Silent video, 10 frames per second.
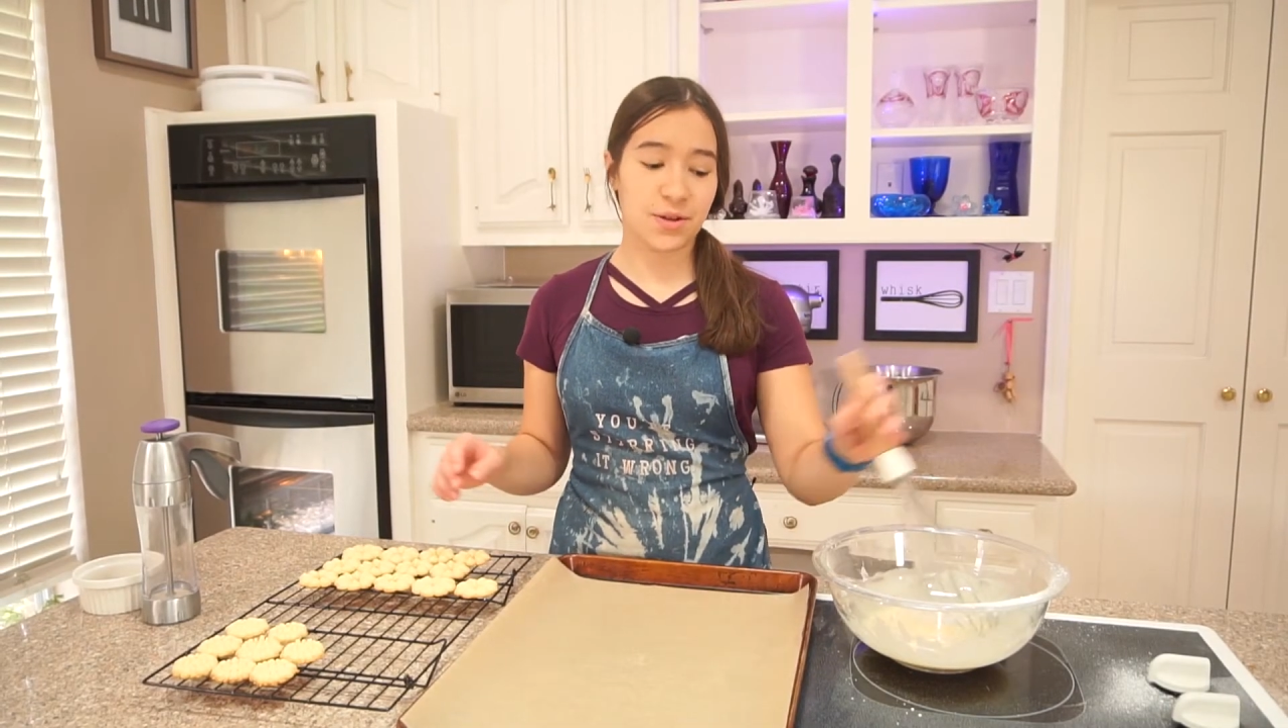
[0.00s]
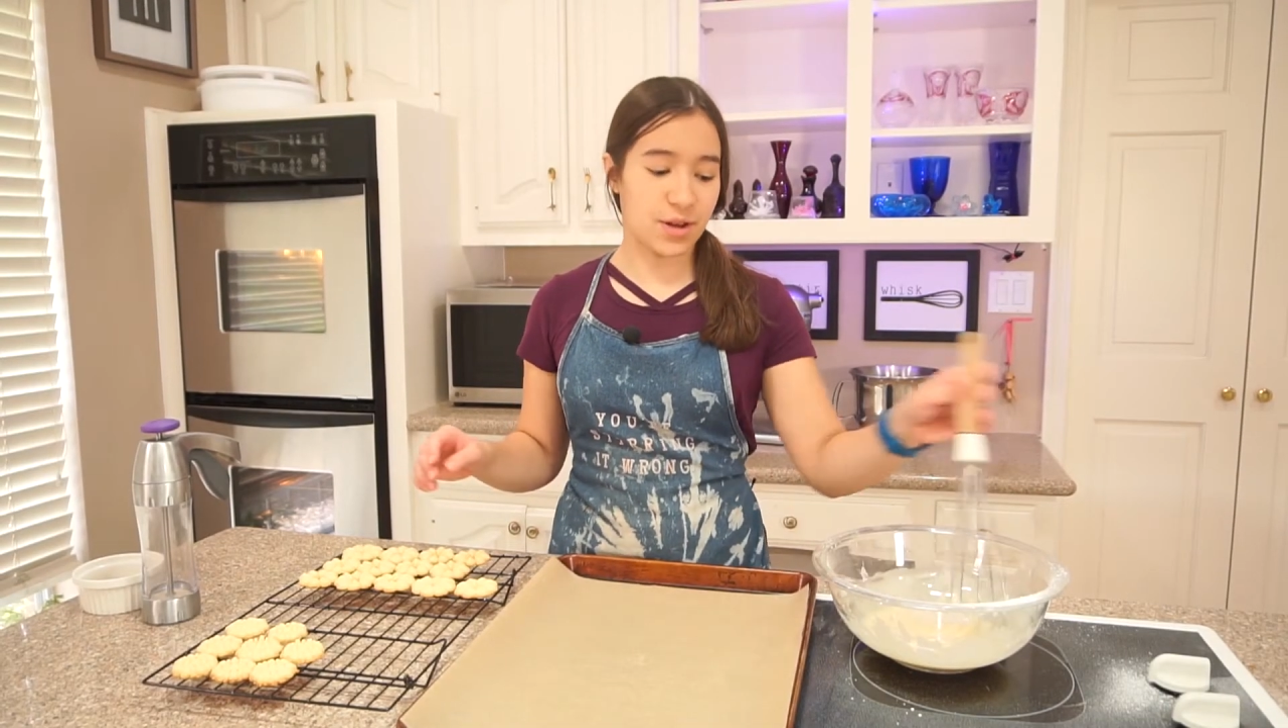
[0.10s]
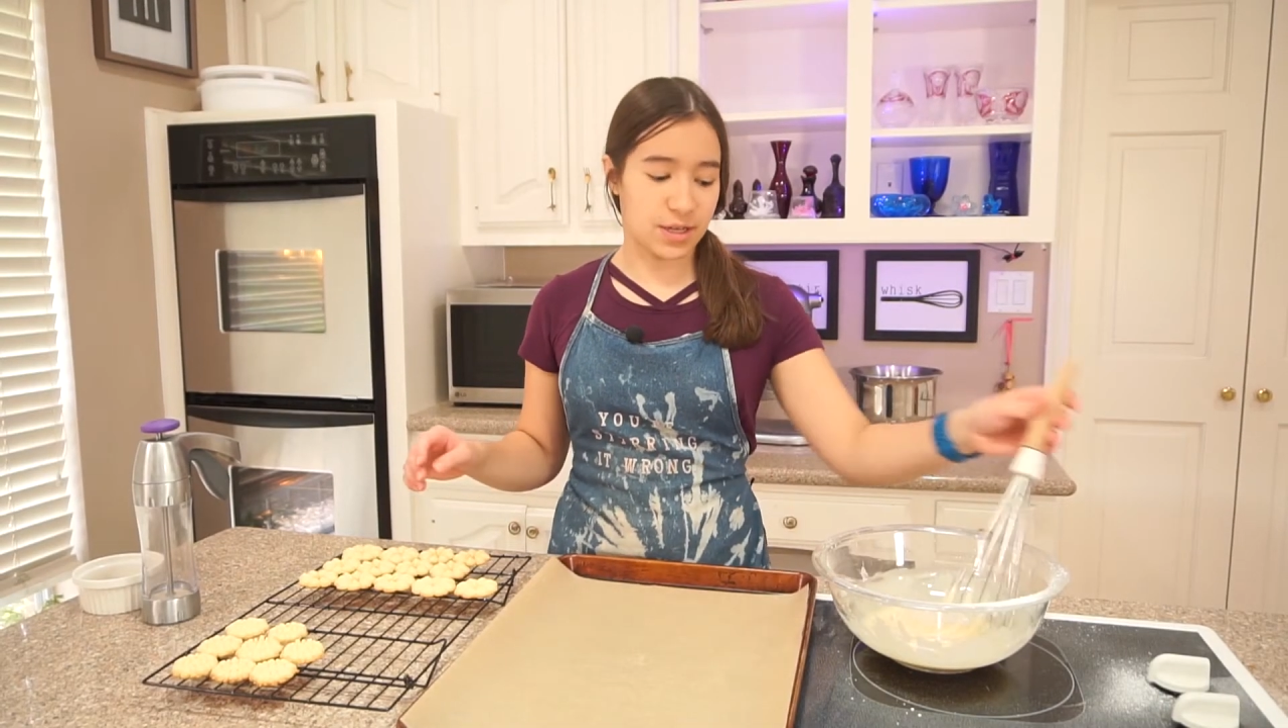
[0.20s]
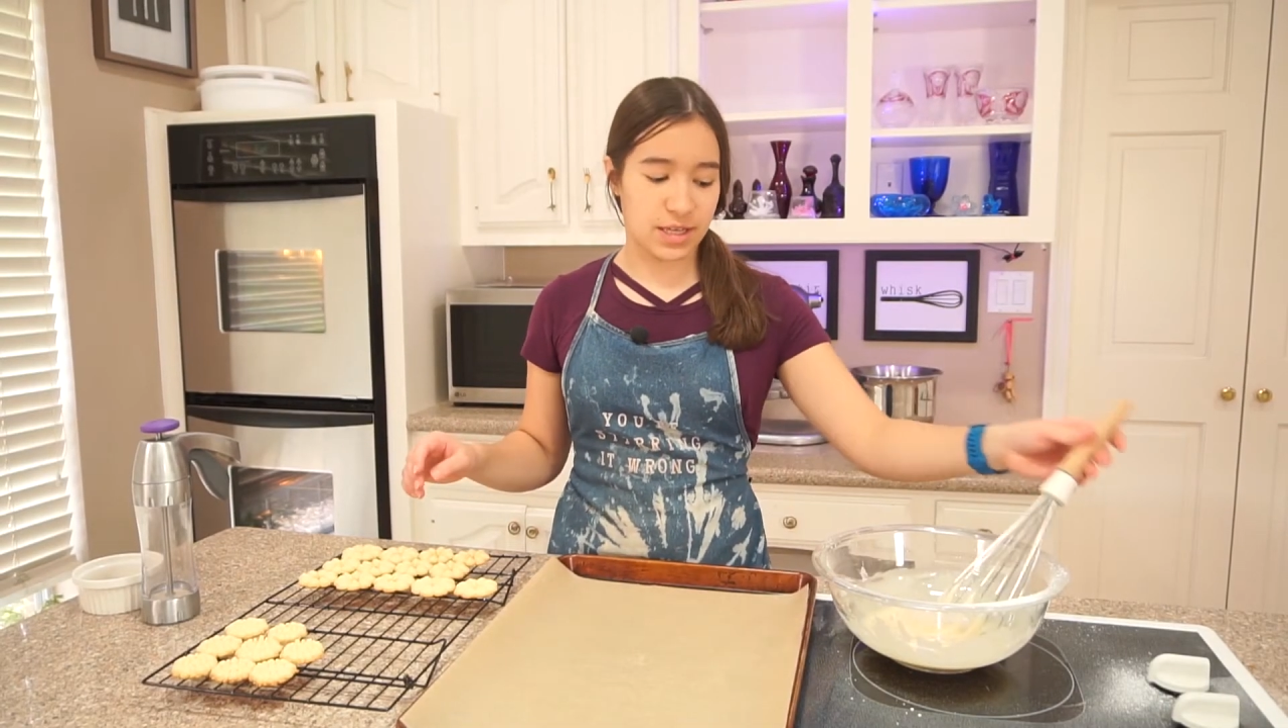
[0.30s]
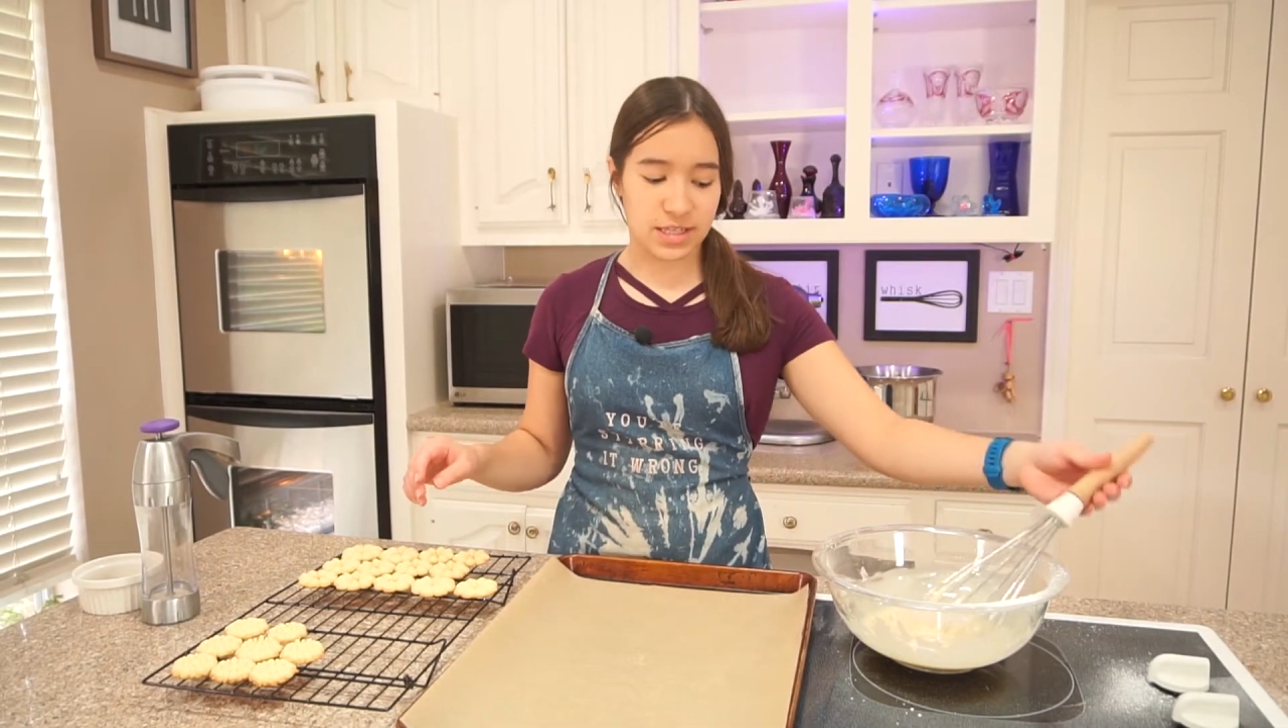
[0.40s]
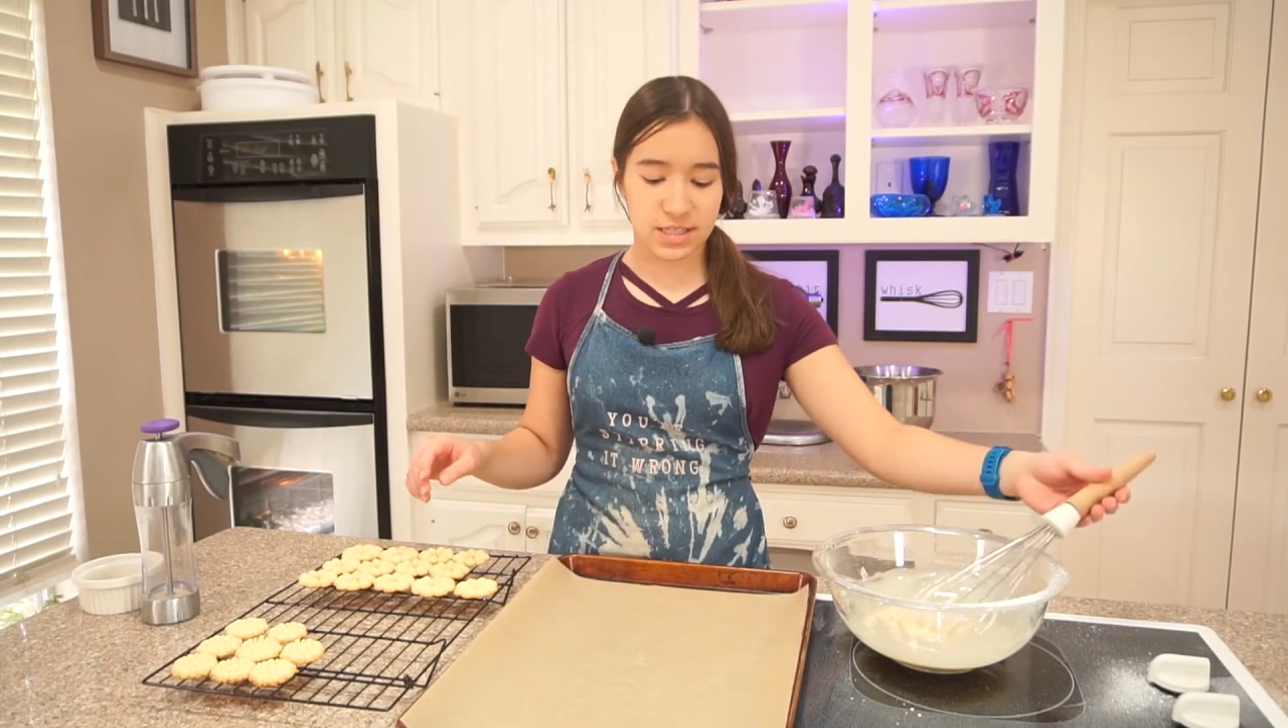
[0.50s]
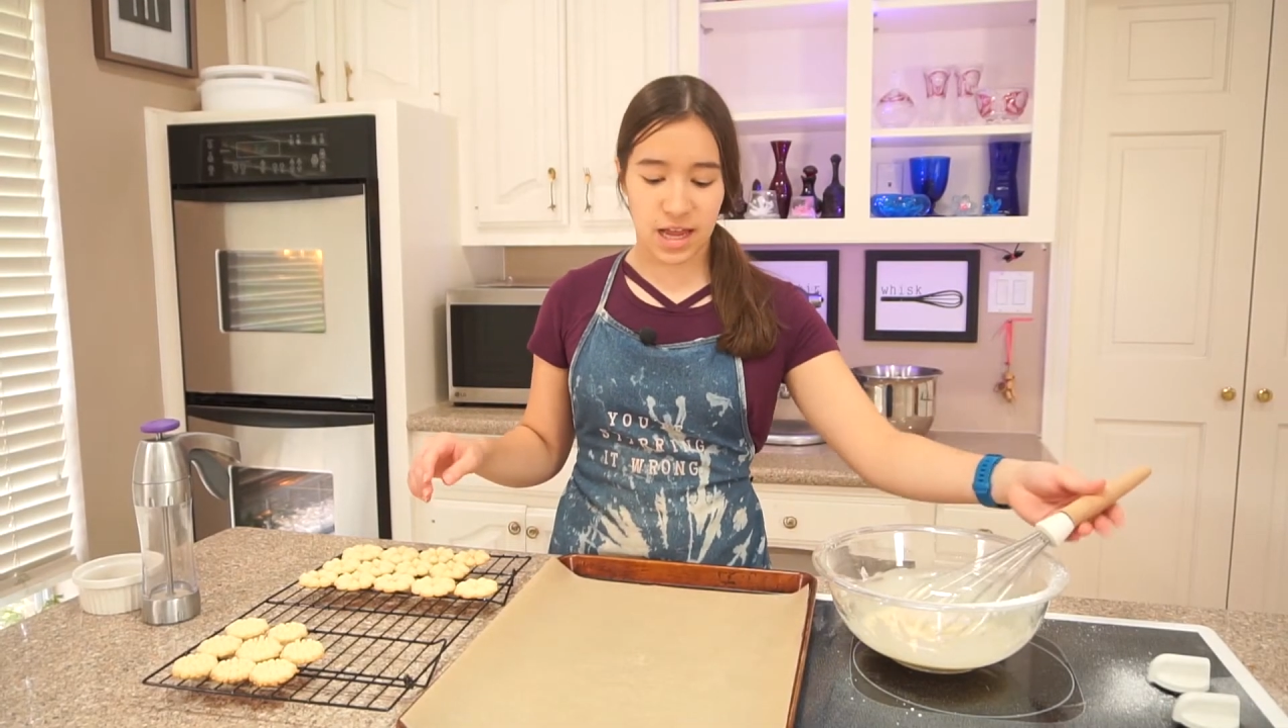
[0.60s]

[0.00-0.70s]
cookies.